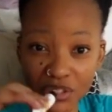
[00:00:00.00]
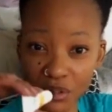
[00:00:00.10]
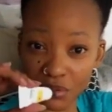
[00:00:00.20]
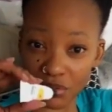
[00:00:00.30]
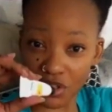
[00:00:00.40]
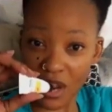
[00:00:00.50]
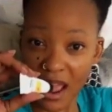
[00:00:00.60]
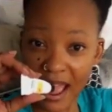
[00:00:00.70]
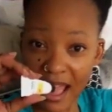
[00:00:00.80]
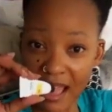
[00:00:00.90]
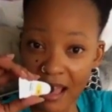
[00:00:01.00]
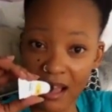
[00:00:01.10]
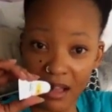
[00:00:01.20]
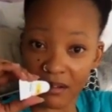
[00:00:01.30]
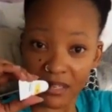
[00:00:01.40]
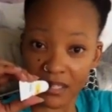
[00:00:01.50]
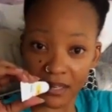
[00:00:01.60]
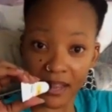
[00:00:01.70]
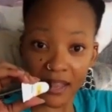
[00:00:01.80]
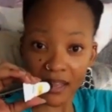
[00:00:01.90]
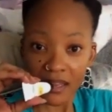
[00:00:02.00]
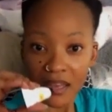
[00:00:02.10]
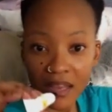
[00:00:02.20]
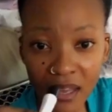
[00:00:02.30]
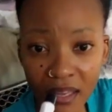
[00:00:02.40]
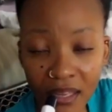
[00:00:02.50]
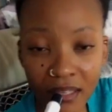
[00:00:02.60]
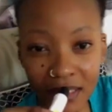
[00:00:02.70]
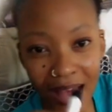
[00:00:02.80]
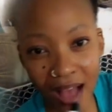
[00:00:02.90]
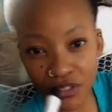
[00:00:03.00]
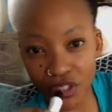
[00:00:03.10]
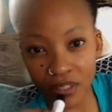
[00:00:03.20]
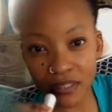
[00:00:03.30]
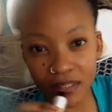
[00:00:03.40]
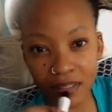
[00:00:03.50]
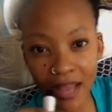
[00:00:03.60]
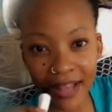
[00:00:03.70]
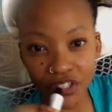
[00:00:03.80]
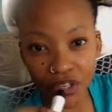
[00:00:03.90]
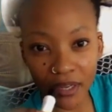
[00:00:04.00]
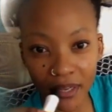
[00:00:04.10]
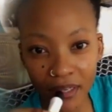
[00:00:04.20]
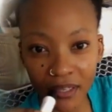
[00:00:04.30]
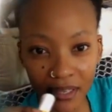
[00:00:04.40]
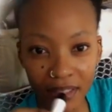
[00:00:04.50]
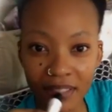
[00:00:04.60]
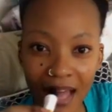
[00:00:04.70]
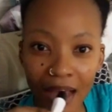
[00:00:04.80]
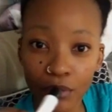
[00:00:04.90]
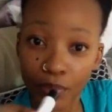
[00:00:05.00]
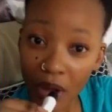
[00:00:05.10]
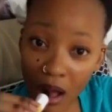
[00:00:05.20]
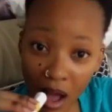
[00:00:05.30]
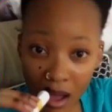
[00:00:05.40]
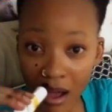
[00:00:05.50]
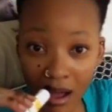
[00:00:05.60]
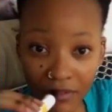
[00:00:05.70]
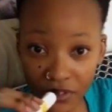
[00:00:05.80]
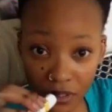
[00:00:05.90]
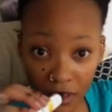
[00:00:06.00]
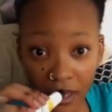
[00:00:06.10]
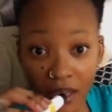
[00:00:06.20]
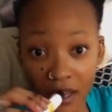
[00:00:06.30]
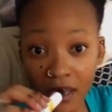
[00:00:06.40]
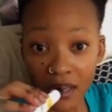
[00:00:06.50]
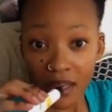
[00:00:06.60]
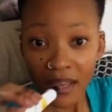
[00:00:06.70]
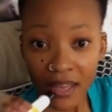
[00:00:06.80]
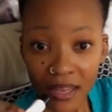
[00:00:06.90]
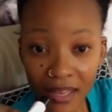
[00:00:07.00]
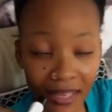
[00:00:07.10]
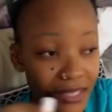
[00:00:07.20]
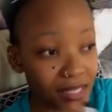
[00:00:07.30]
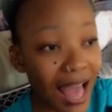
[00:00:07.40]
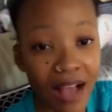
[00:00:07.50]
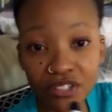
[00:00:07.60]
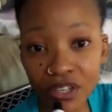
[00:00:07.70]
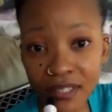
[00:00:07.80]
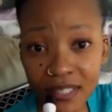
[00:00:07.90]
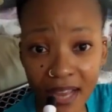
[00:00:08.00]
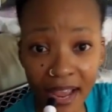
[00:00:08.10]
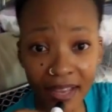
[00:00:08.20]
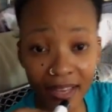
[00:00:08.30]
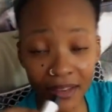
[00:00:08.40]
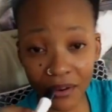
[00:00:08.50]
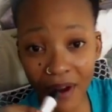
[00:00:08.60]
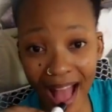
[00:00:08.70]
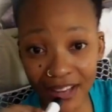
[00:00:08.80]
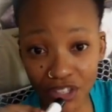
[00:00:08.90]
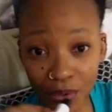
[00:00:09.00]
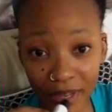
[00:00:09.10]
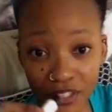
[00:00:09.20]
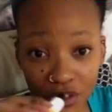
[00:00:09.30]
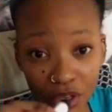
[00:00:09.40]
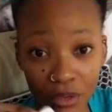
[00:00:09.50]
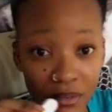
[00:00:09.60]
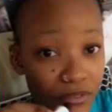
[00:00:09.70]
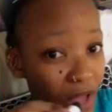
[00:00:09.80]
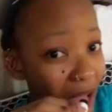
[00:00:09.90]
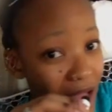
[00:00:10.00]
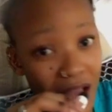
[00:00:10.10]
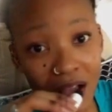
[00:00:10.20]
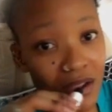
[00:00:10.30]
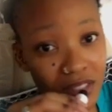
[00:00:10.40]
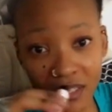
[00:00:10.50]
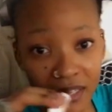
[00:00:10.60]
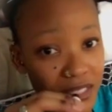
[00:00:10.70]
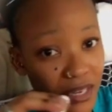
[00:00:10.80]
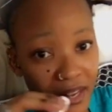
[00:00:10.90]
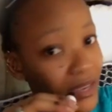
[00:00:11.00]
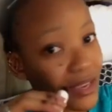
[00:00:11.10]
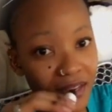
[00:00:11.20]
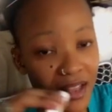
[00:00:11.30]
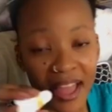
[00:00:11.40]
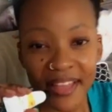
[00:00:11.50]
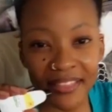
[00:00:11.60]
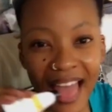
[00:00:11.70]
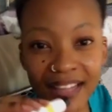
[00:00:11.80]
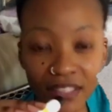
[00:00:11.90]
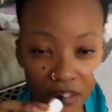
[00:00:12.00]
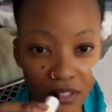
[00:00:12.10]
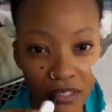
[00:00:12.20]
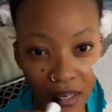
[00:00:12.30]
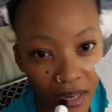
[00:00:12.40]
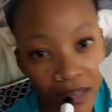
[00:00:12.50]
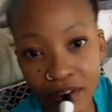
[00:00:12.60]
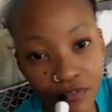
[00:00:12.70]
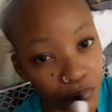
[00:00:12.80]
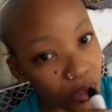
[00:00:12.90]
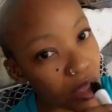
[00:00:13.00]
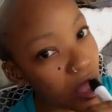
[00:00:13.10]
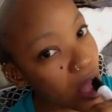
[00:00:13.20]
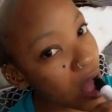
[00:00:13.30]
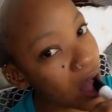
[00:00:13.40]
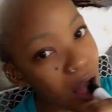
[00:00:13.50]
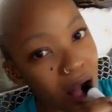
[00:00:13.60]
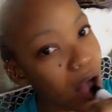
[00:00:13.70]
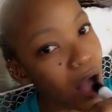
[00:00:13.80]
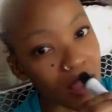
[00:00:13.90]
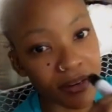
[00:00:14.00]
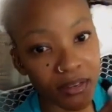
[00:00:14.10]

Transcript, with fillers: to charity. He's out here snatching kids out of poverty. He's out here taking graduates to university. That's a Steve Bird.